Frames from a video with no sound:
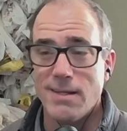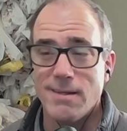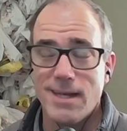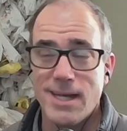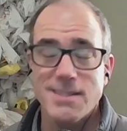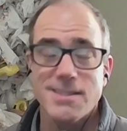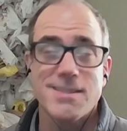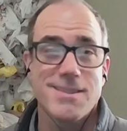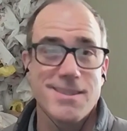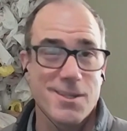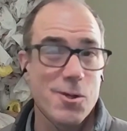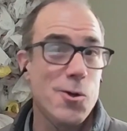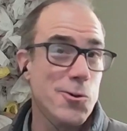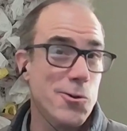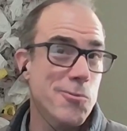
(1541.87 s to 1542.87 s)
that's the
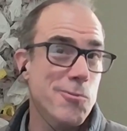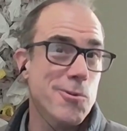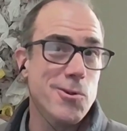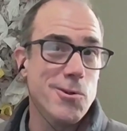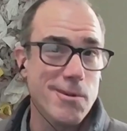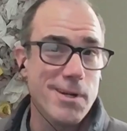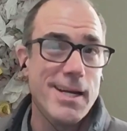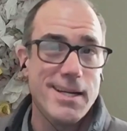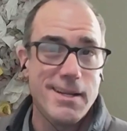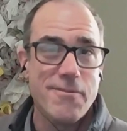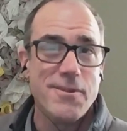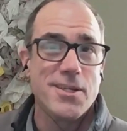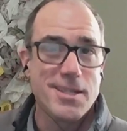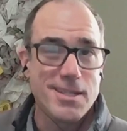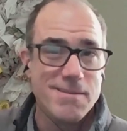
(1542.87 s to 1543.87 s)
golden rule, right? If
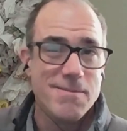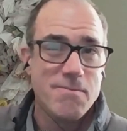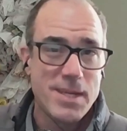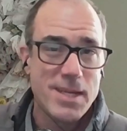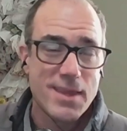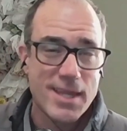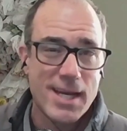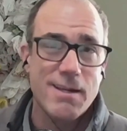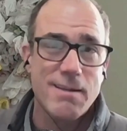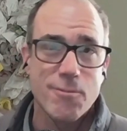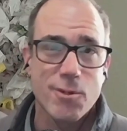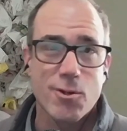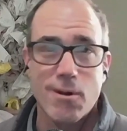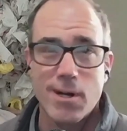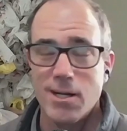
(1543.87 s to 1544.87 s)
you can meet that
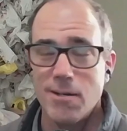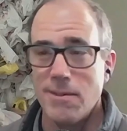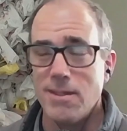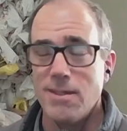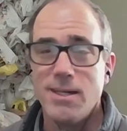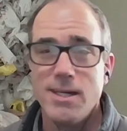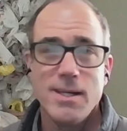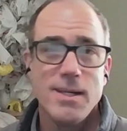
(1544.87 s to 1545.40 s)
requirement,